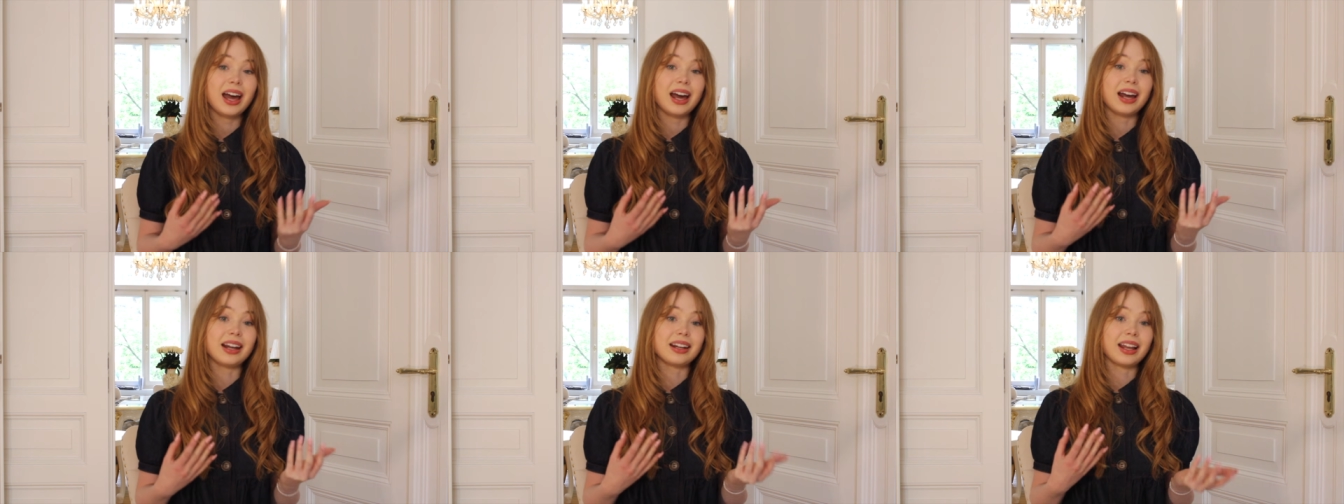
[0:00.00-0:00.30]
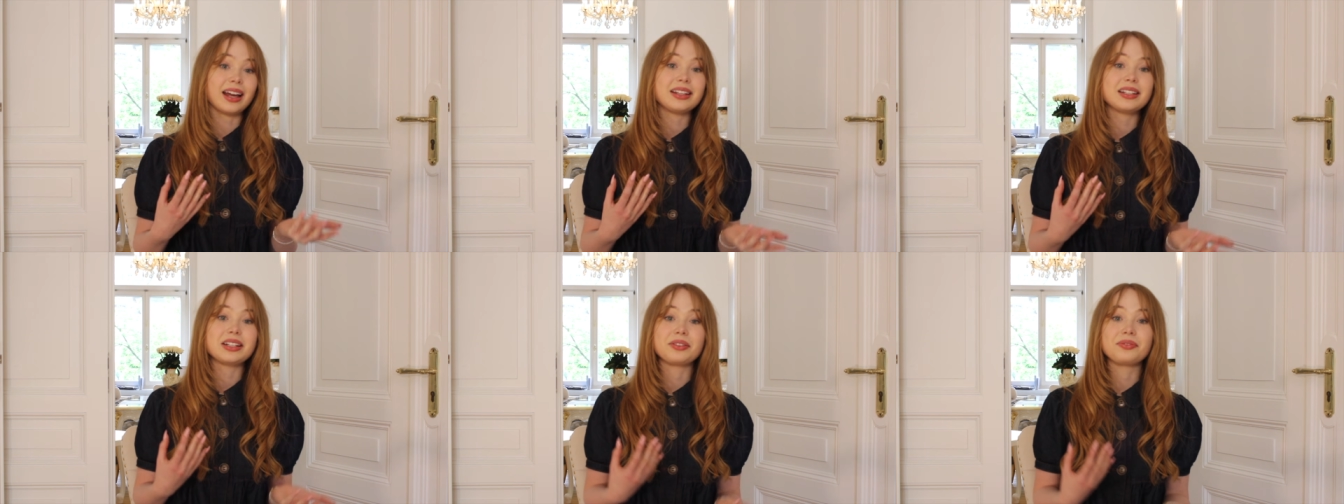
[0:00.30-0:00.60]
and
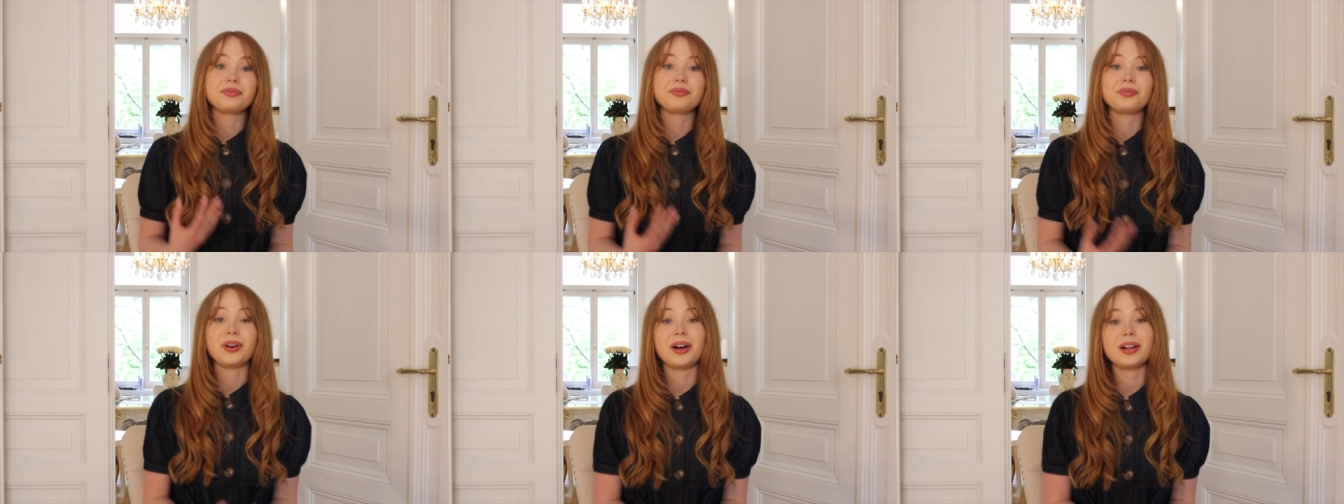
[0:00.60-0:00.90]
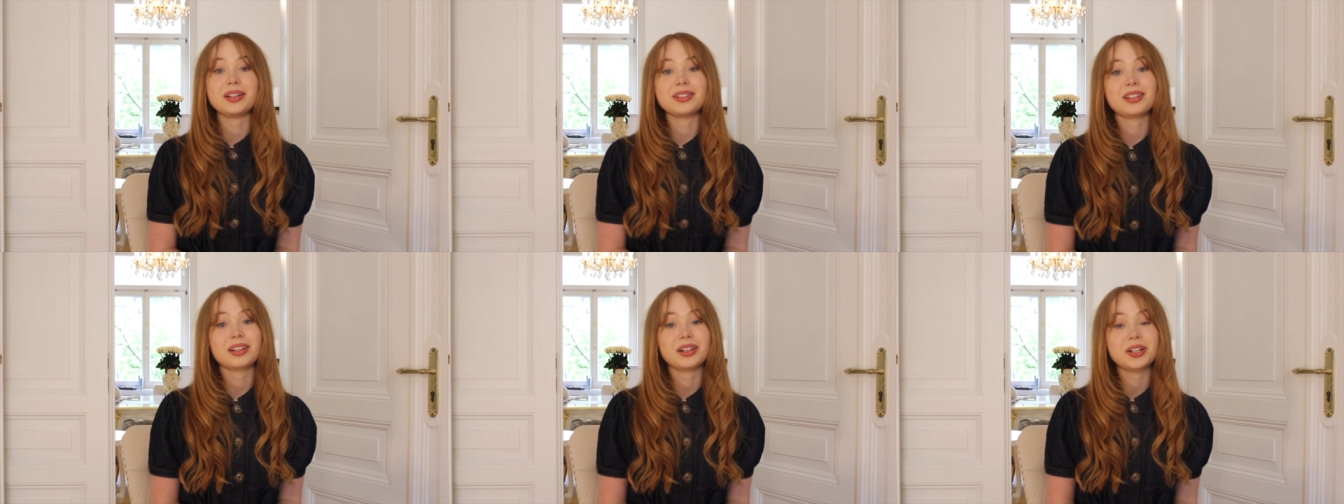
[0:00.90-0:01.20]
letting
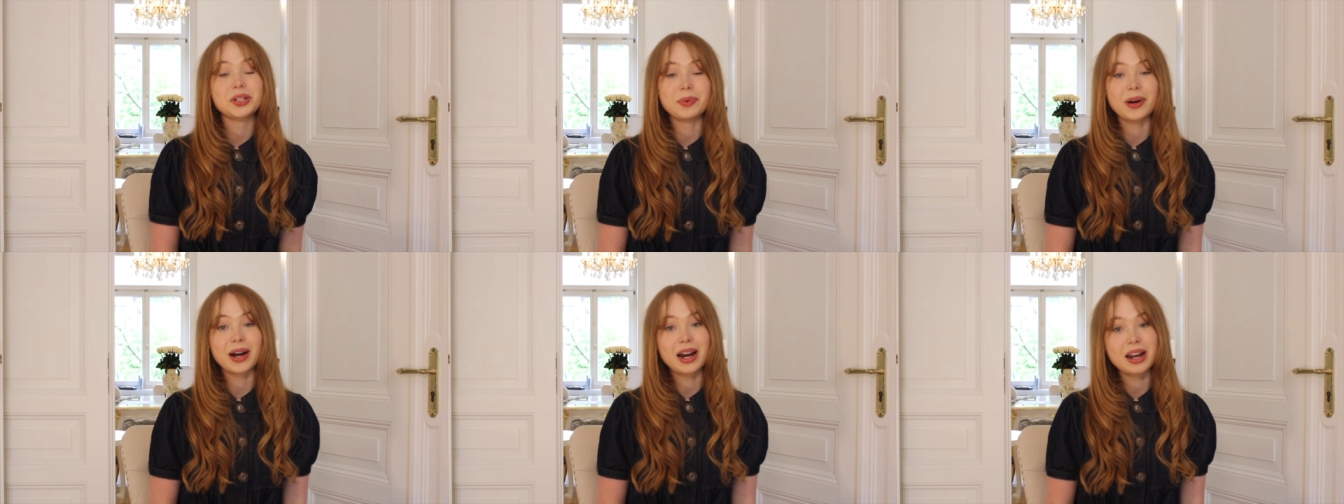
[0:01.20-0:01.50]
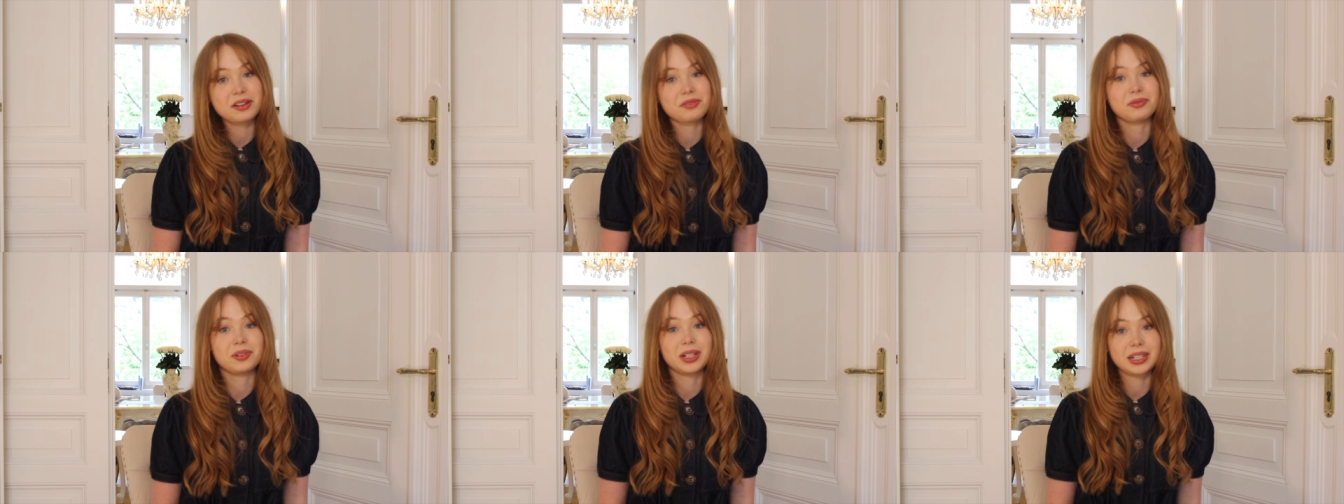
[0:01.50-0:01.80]
thoughts
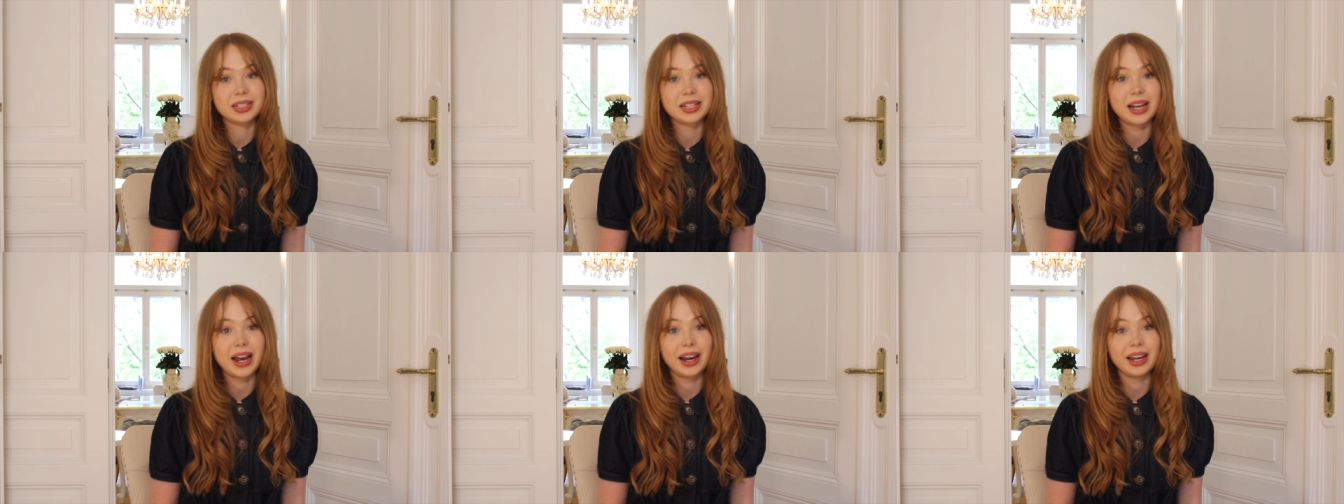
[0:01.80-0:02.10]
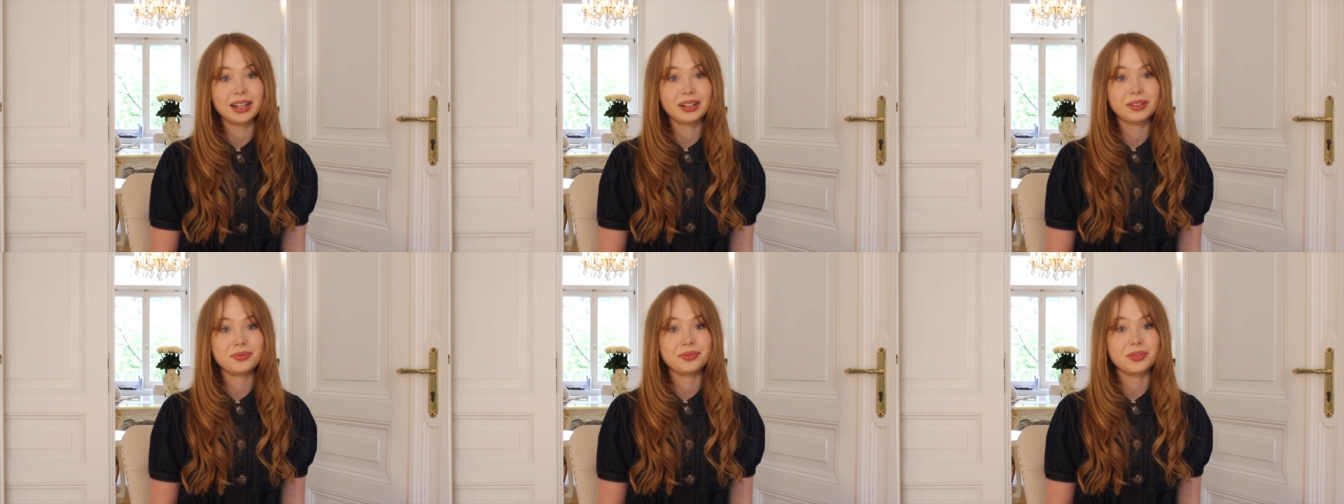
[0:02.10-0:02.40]
gradually
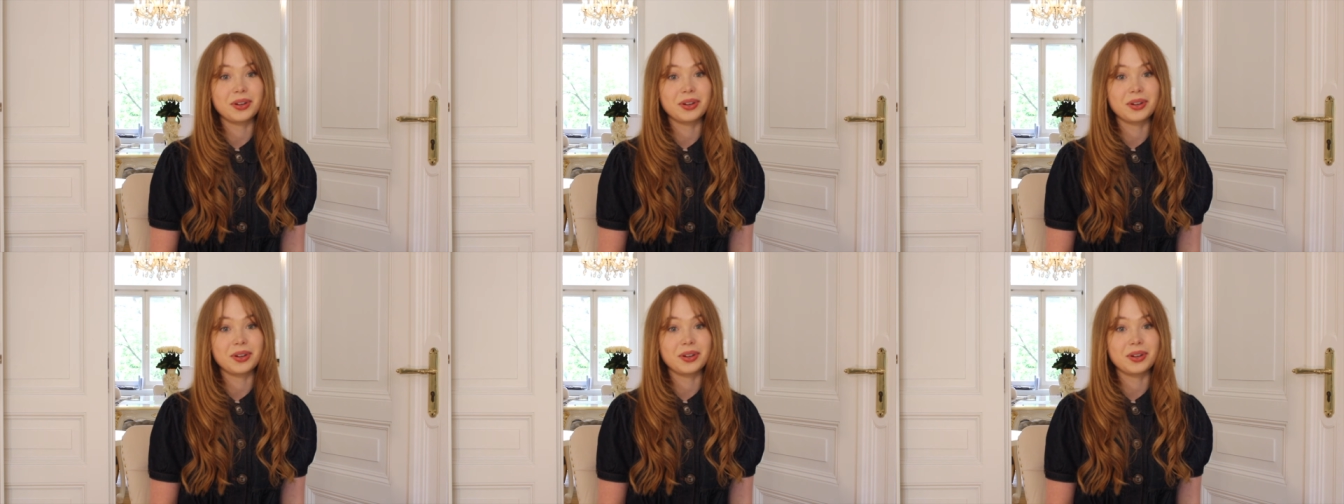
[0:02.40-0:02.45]
take